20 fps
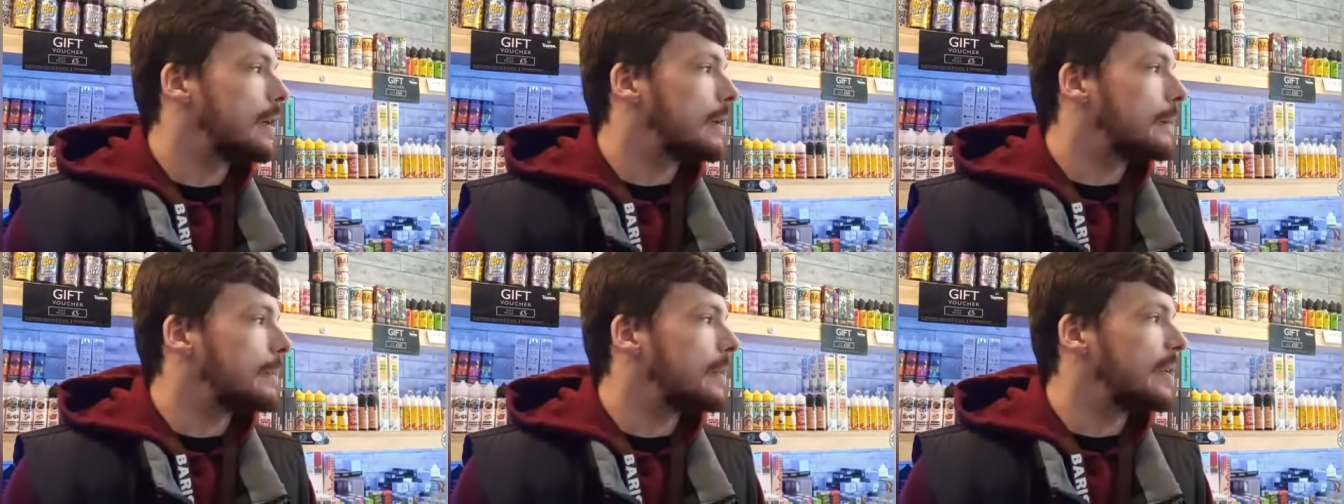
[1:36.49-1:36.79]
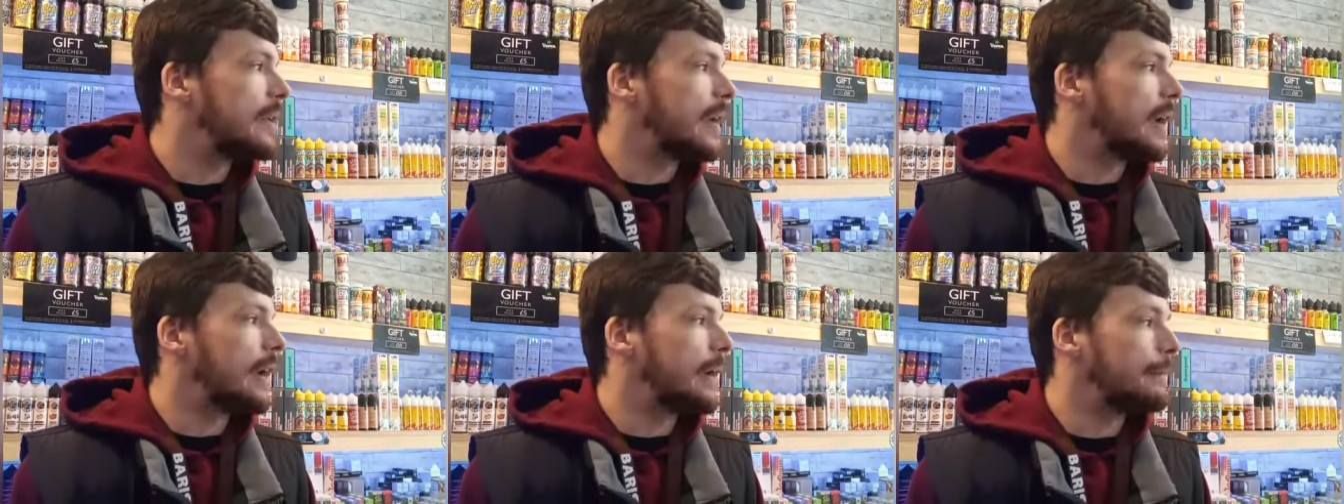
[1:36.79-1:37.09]

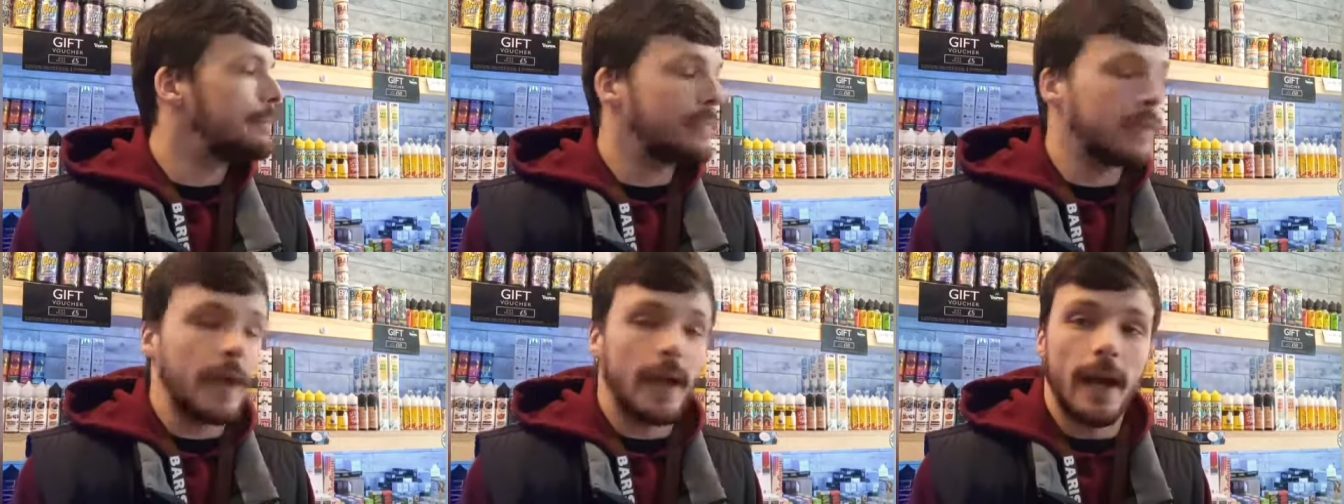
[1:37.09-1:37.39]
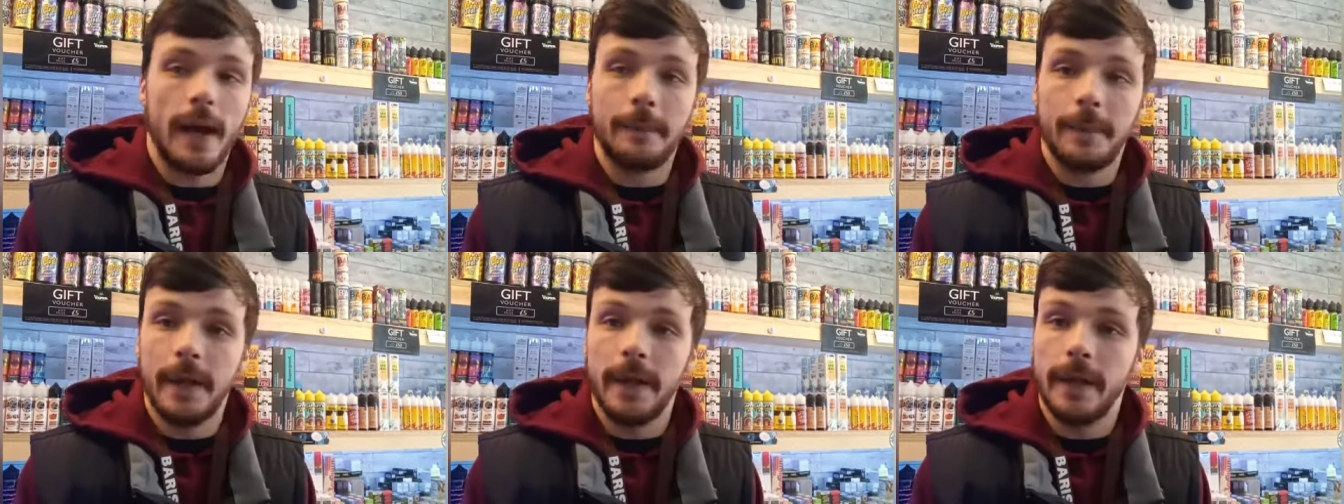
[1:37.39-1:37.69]
But um, yeah,
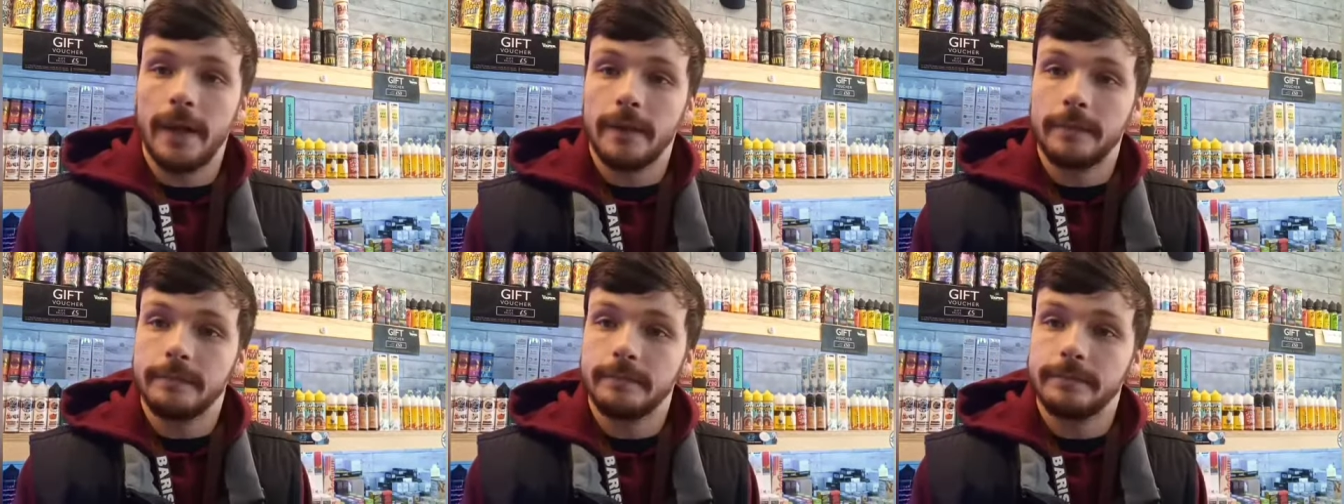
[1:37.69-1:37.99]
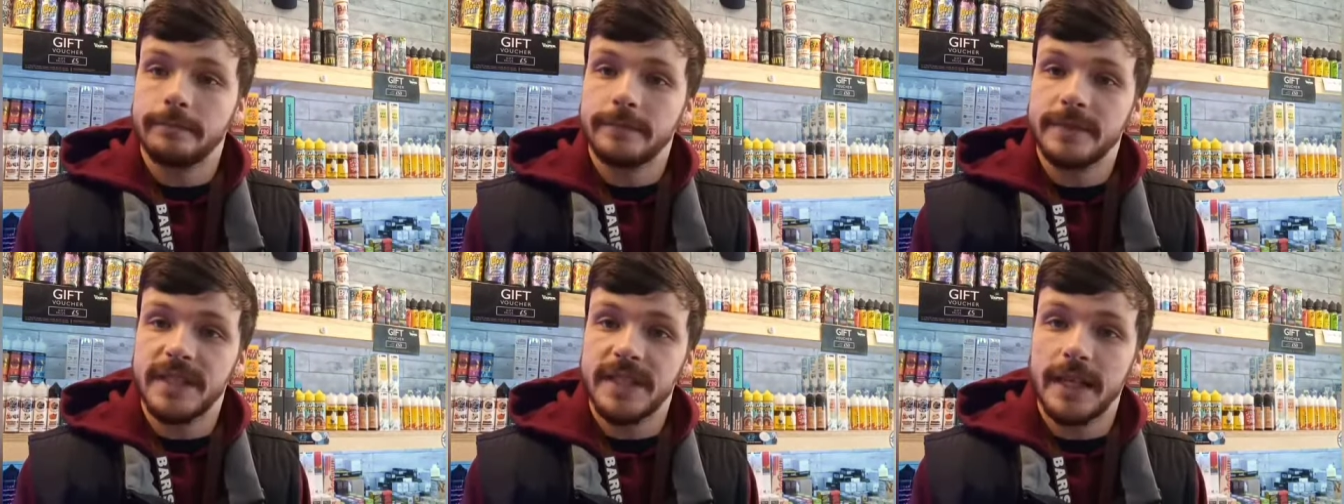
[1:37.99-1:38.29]
I'm here
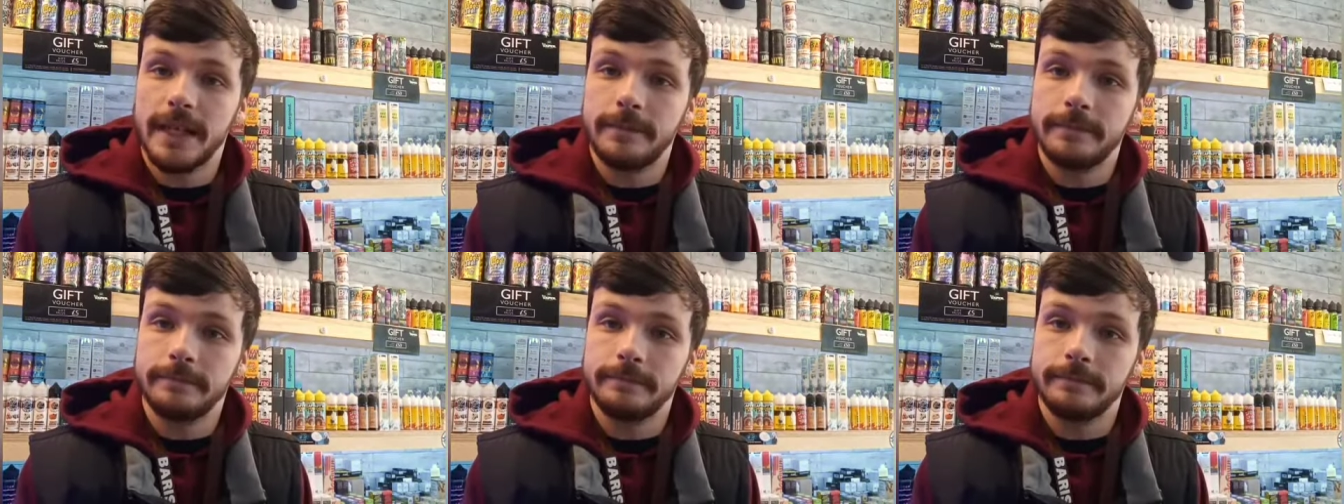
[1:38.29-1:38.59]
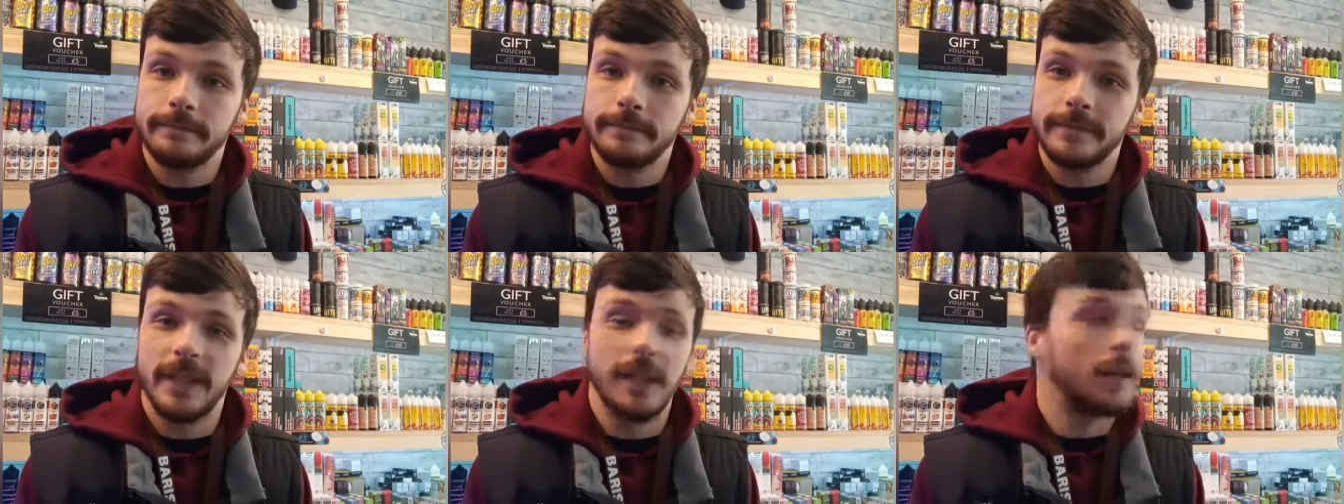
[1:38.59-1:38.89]
today
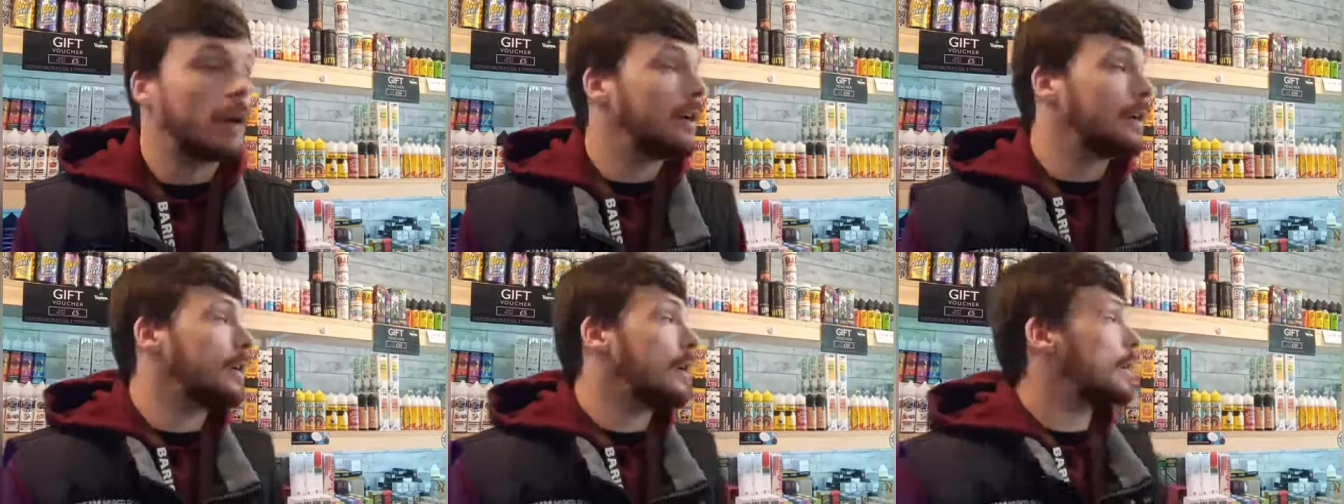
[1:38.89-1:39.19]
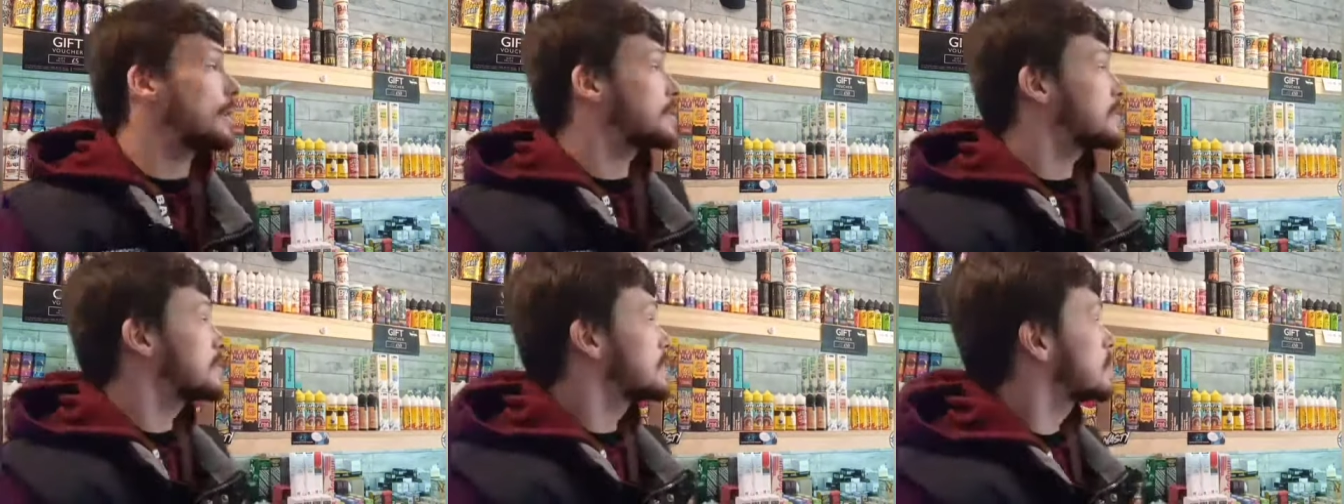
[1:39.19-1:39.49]
in our
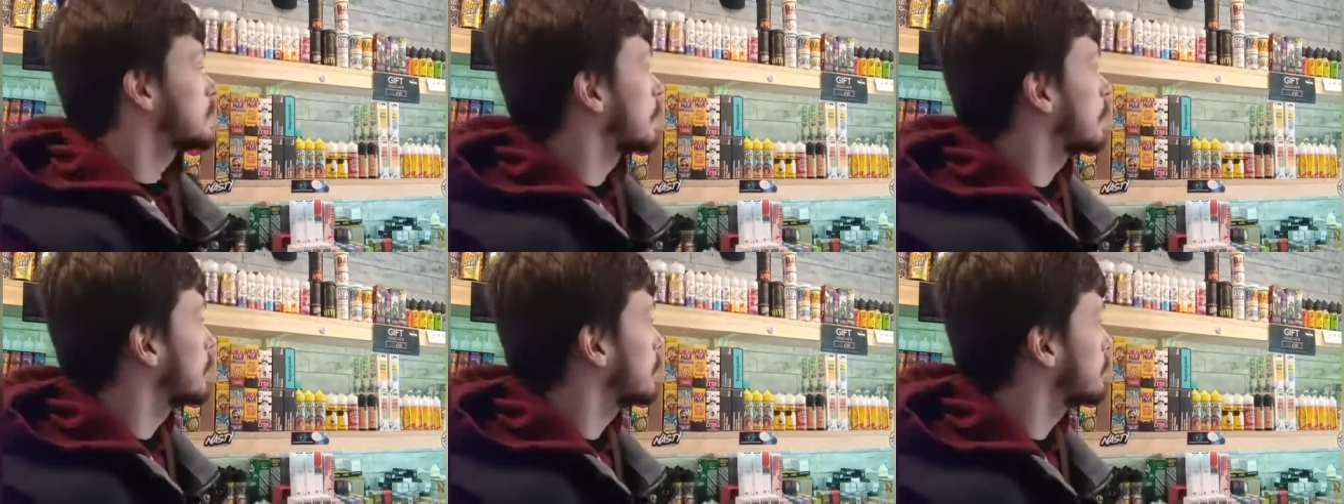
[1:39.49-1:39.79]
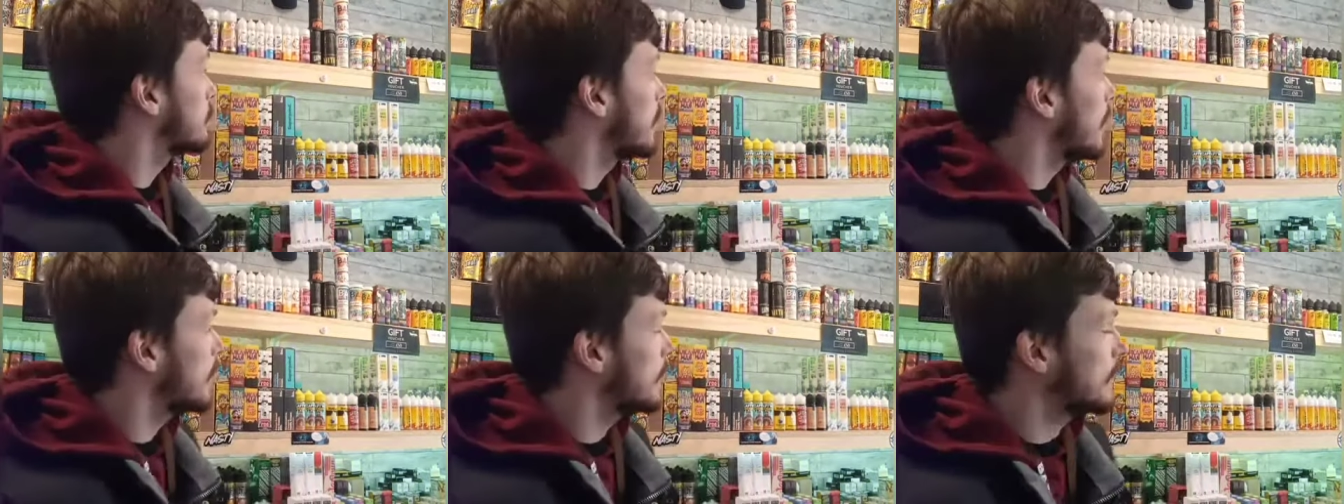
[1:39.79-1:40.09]
Garston store on
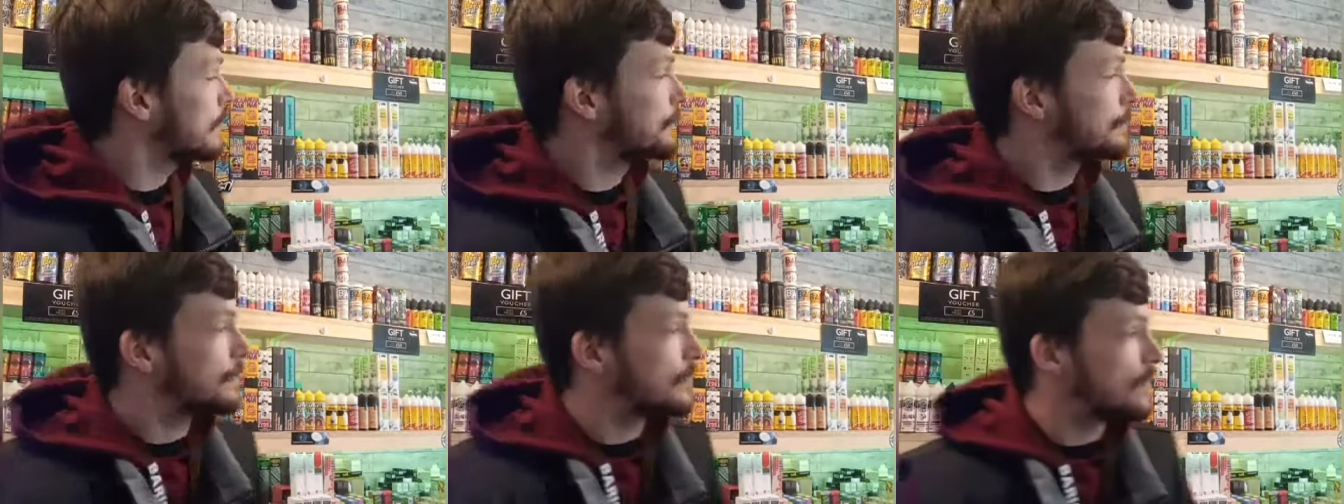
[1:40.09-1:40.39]
Friday.